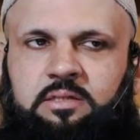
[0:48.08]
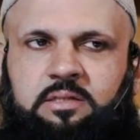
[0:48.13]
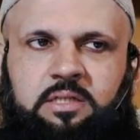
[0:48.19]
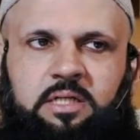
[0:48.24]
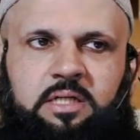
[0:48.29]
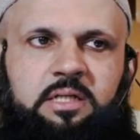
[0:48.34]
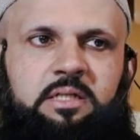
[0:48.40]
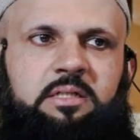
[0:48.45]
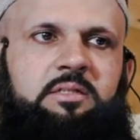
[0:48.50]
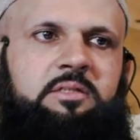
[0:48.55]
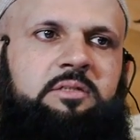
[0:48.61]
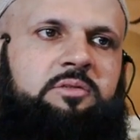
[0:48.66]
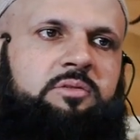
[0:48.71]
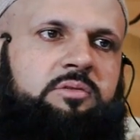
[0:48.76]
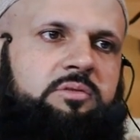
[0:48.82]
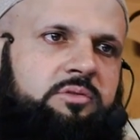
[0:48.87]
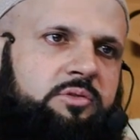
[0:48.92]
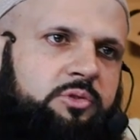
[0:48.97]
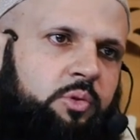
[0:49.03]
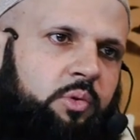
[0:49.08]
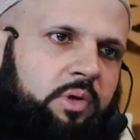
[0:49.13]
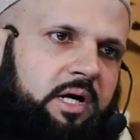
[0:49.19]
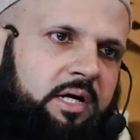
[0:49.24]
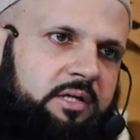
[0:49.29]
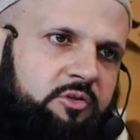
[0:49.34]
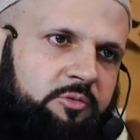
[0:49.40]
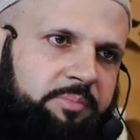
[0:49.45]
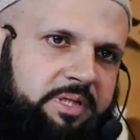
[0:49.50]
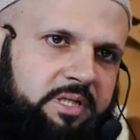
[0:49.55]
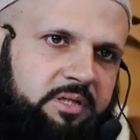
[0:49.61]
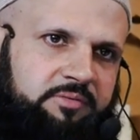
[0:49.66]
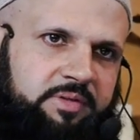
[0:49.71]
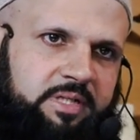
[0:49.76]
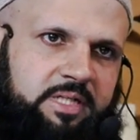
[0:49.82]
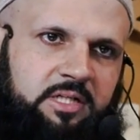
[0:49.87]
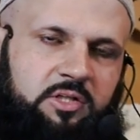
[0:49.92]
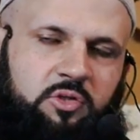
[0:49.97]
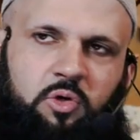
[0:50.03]
third surah to be
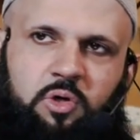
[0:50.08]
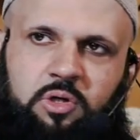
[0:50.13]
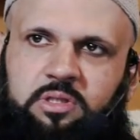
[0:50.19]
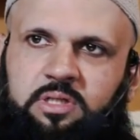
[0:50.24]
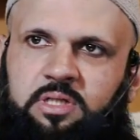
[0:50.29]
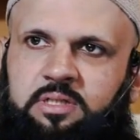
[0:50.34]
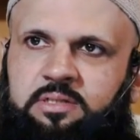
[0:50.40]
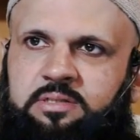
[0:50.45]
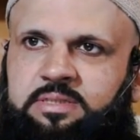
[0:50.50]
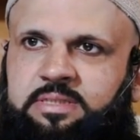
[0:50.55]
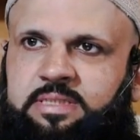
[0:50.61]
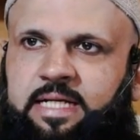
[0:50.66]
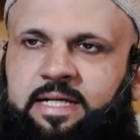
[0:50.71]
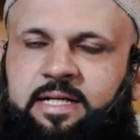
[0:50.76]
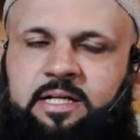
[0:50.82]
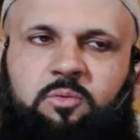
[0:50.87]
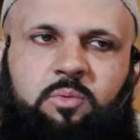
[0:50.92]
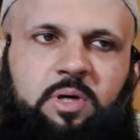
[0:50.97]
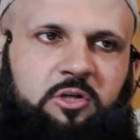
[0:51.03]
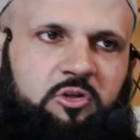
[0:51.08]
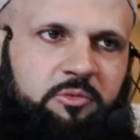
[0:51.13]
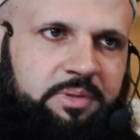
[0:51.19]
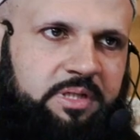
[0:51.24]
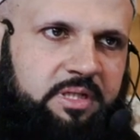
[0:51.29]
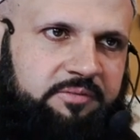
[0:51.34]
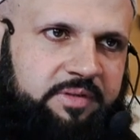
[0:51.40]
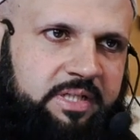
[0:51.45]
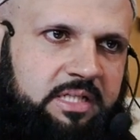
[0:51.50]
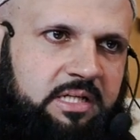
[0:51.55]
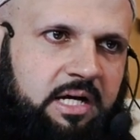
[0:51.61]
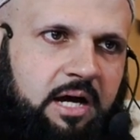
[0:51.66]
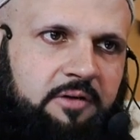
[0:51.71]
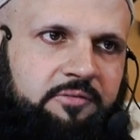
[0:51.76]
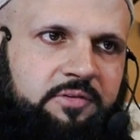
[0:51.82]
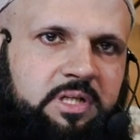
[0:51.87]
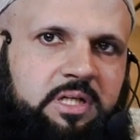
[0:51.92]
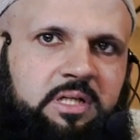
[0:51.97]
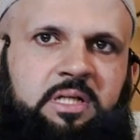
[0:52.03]
revealed or the second one to be revealed
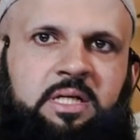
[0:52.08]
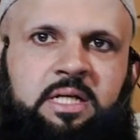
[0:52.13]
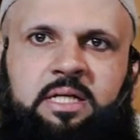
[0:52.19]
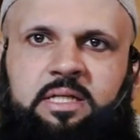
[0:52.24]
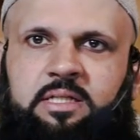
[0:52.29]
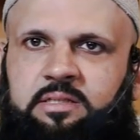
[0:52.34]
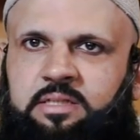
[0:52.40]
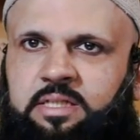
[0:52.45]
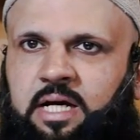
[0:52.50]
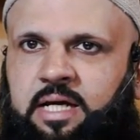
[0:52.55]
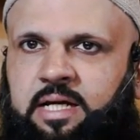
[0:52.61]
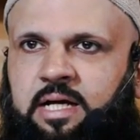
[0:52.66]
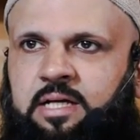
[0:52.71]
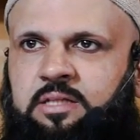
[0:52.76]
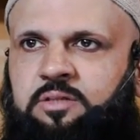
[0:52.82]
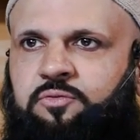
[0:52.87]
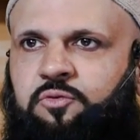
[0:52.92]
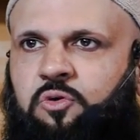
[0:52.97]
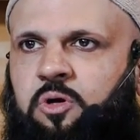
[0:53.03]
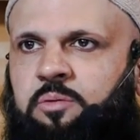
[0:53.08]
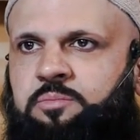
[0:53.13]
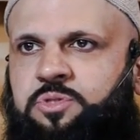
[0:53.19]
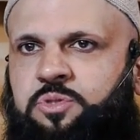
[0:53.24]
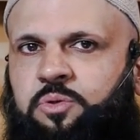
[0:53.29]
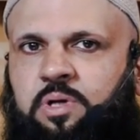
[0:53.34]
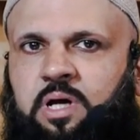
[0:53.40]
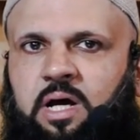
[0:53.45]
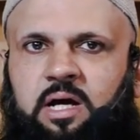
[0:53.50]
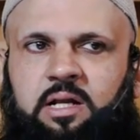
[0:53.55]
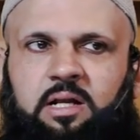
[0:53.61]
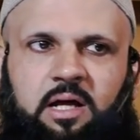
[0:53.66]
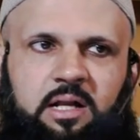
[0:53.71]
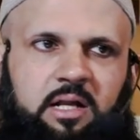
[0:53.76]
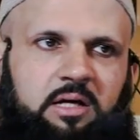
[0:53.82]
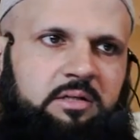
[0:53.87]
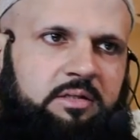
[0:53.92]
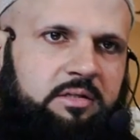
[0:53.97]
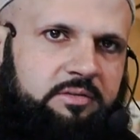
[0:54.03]
after the ayat from surah
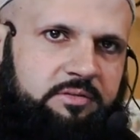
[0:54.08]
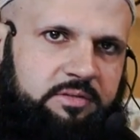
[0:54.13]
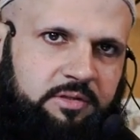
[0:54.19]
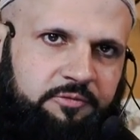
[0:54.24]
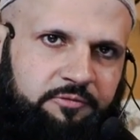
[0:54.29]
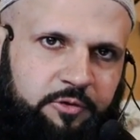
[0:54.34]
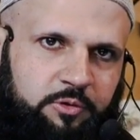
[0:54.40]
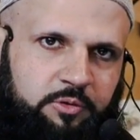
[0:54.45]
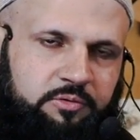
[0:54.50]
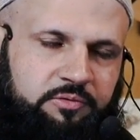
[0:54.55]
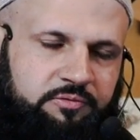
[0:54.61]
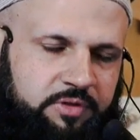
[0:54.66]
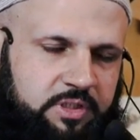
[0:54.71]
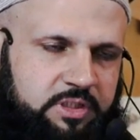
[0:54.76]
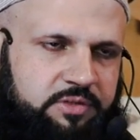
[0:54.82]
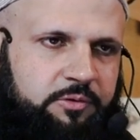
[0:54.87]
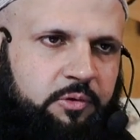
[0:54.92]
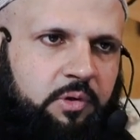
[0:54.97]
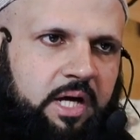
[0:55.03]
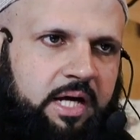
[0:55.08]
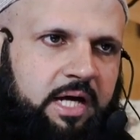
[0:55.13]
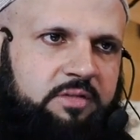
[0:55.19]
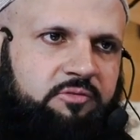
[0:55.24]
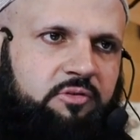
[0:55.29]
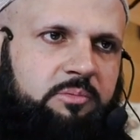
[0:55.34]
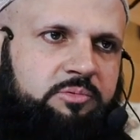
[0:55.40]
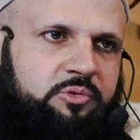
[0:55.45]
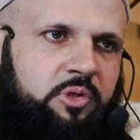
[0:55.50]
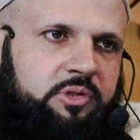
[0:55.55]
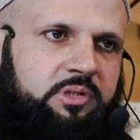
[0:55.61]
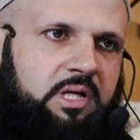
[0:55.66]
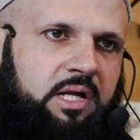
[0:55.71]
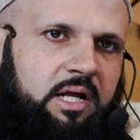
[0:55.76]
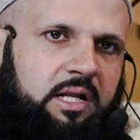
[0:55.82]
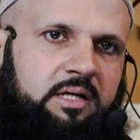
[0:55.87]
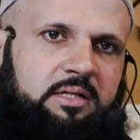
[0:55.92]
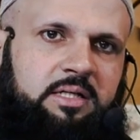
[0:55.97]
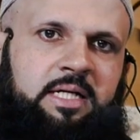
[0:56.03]
al-alaq the few first few ayat from surah
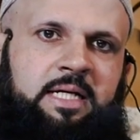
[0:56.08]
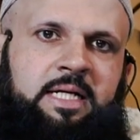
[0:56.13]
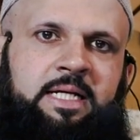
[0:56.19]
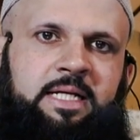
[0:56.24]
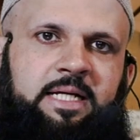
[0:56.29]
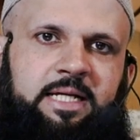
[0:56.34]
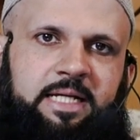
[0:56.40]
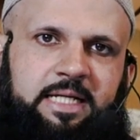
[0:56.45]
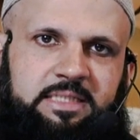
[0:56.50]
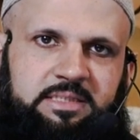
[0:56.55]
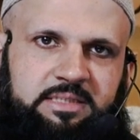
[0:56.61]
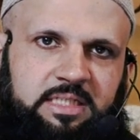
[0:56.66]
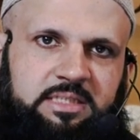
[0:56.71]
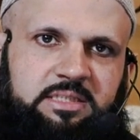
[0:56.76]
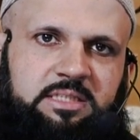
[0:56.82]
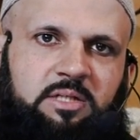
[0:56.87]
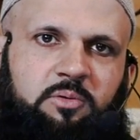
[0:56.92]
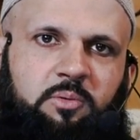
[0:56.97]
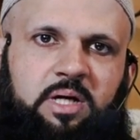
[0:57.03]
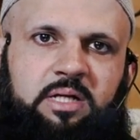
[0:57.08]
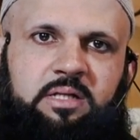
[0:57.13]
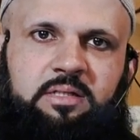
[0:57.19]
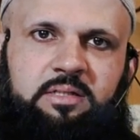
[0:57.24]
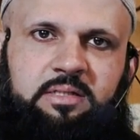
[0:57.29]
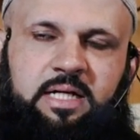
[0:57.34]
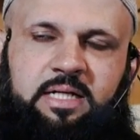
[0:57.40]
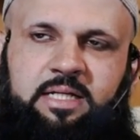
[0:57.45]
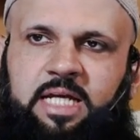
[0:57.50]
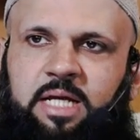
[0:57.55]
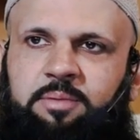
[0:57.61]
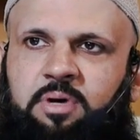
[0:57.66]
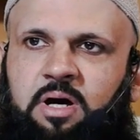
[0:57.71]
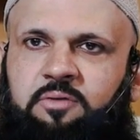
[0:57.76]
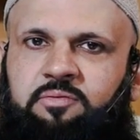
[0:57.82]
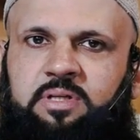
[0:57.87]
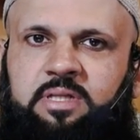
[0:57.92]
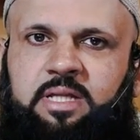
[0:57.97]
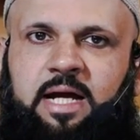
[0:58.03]
al-alaq is this the one that came
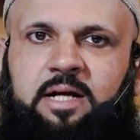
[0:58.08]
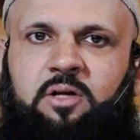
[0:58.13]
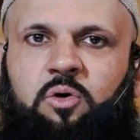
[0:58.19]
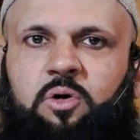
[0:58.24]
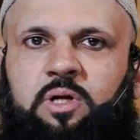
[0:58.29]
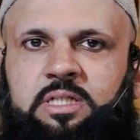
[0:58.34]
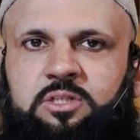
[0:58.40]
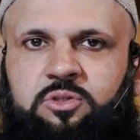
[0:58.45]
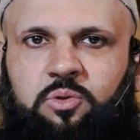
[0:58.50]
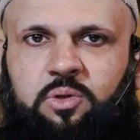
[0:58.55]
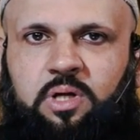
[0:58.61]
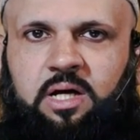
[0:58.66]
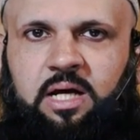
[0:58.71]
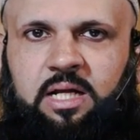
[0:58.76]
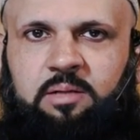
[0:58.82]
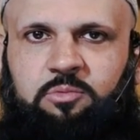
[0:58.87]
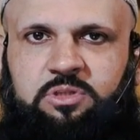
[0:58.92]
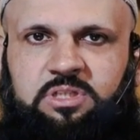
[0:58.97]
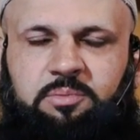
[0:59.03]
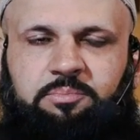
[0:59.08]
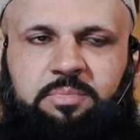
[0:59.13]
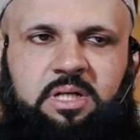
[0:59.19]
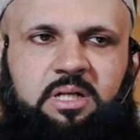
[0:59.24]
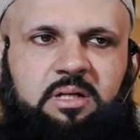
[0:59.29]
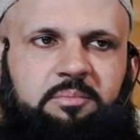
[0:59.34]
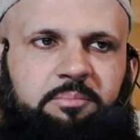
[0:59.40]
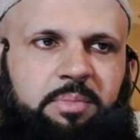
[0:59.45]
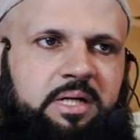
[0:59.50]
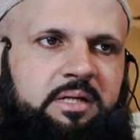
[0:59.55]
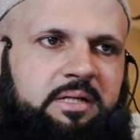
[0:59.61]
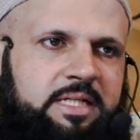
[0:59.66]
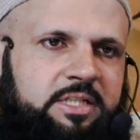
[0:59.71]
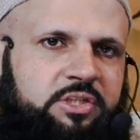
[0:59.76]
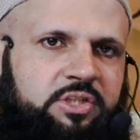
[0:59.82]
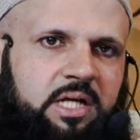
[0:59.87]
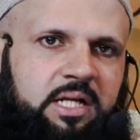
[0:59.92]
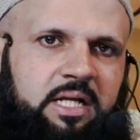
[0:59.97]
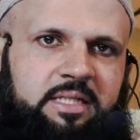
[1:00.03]
after that or is surah al-muzammil but
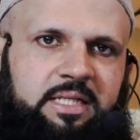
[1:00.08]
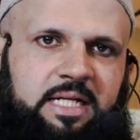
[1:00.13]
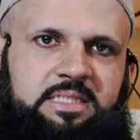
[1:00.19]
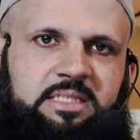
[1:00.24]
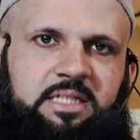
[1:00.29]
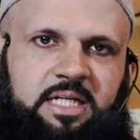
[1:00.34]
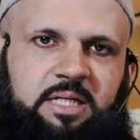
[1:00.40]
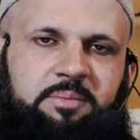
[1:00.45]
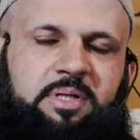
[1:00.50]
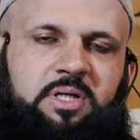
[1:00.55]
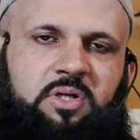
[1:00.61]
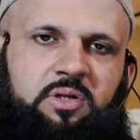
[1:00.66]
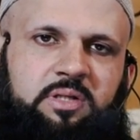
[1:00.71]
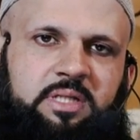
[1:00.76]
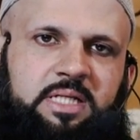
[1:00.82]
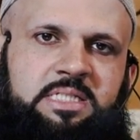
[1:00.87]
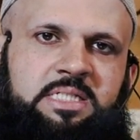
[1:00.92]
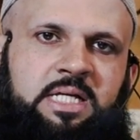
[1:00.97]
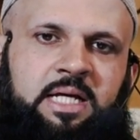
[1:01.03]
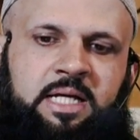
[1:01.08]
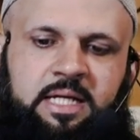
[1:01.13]
inshallah there is agreement on this